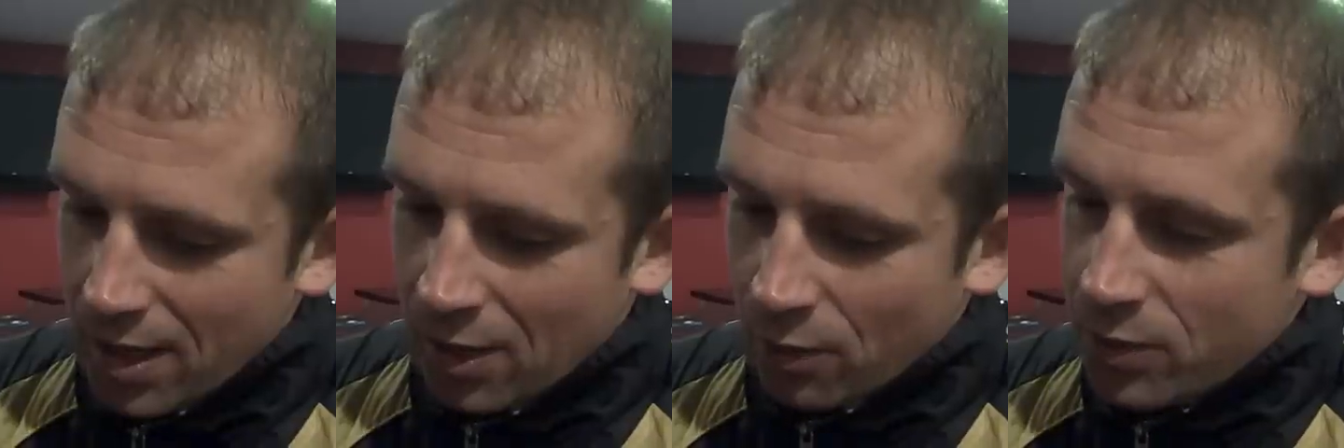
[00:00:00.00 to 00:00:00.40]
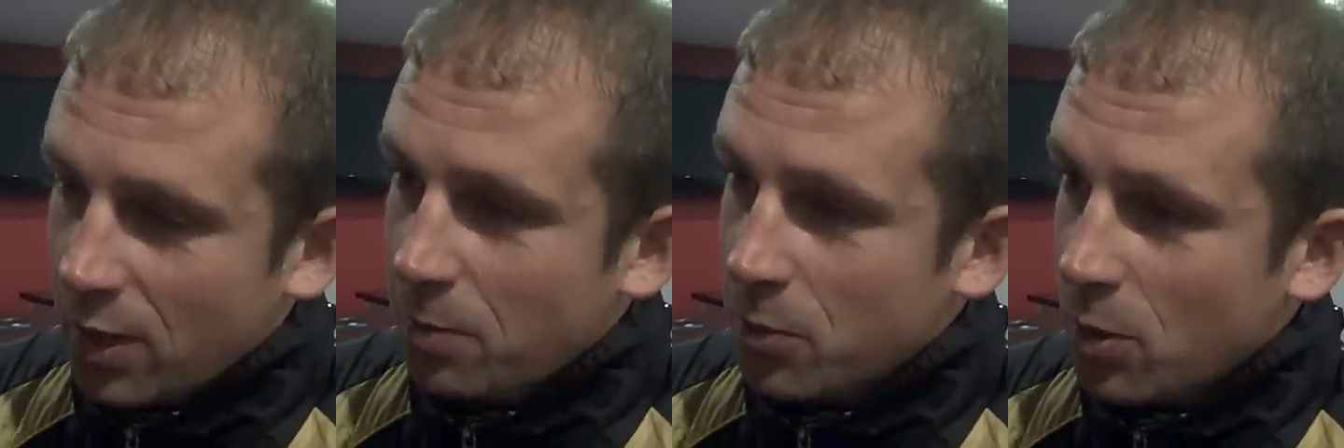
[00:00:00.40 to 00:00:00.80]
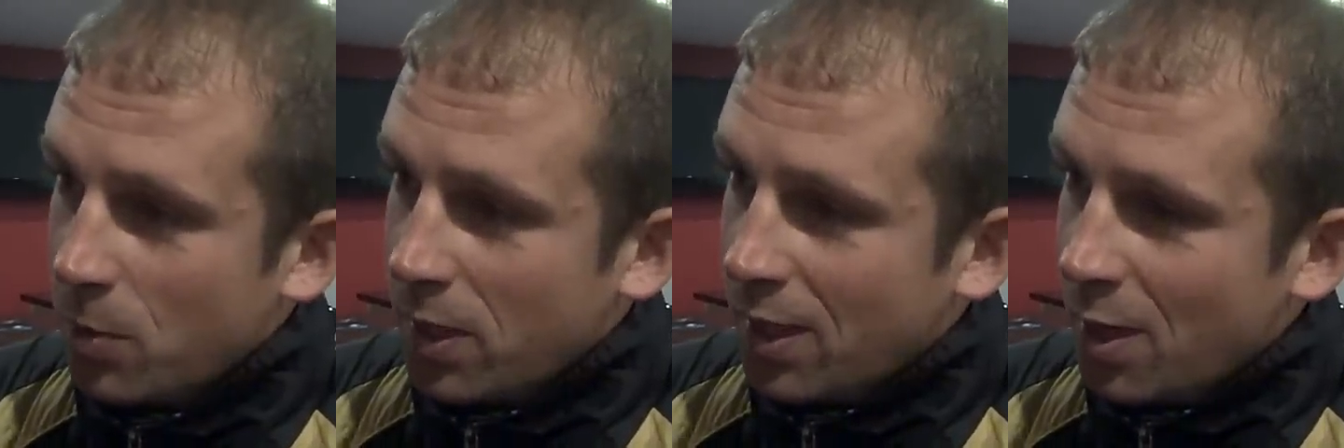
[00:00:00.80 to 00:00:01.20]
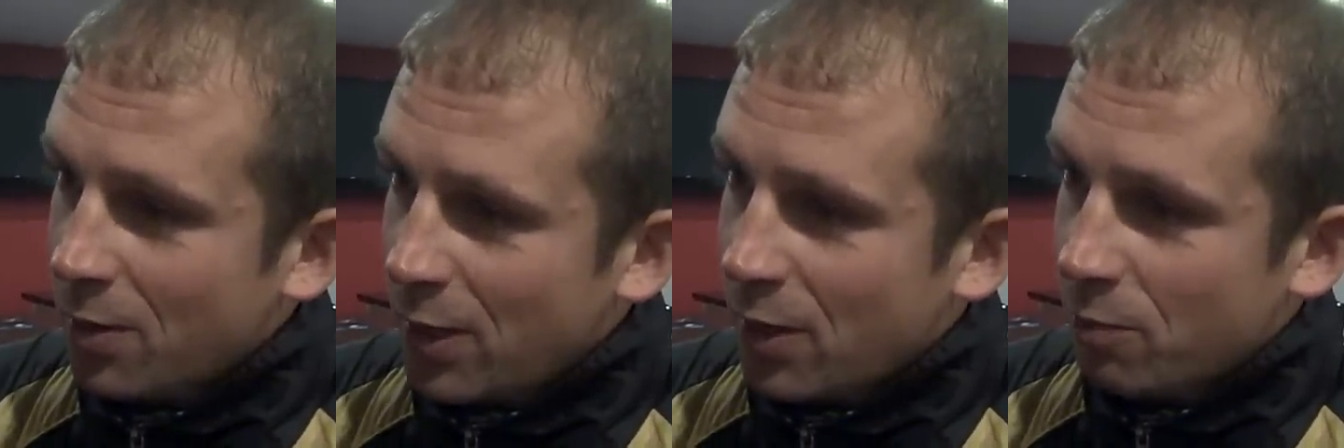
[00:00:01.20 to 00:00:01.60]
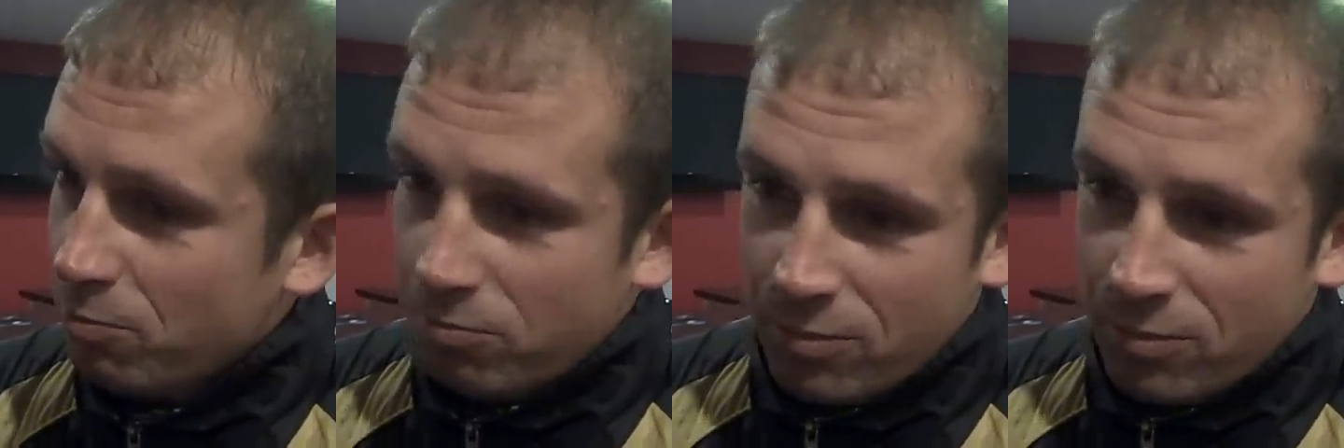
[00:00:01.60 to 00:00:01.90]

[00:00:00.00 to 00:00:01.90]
a lot of teams will be, you know,